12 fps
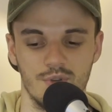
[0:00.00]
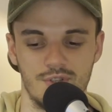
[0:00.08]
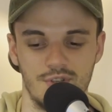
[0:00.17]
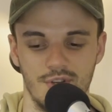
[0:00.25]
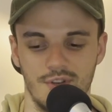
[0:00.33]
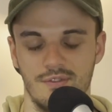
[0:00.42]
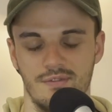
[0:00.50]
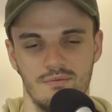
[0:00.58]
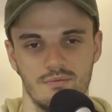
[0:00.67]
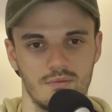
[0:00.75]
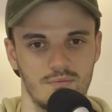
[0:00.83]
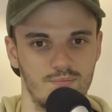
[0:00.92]
which you'd
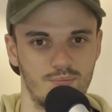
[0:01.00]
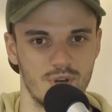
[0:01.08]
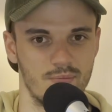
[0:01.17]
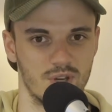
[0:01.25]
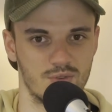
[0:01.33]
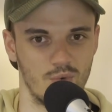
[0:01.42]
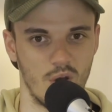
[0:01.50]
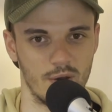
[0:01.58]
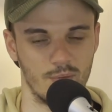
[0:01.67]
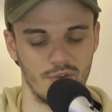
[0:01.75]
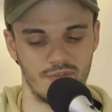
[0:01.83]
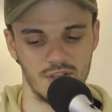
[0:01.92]
pretty much
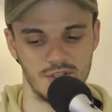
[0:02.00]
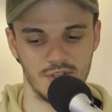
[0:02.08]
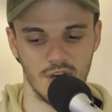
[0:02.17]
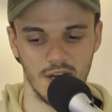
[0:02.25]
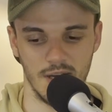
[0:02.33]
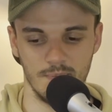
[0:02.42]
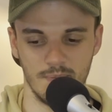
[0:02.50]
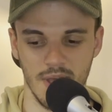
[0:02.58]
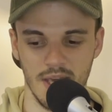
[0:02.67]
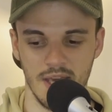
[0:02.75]
ride him off each time.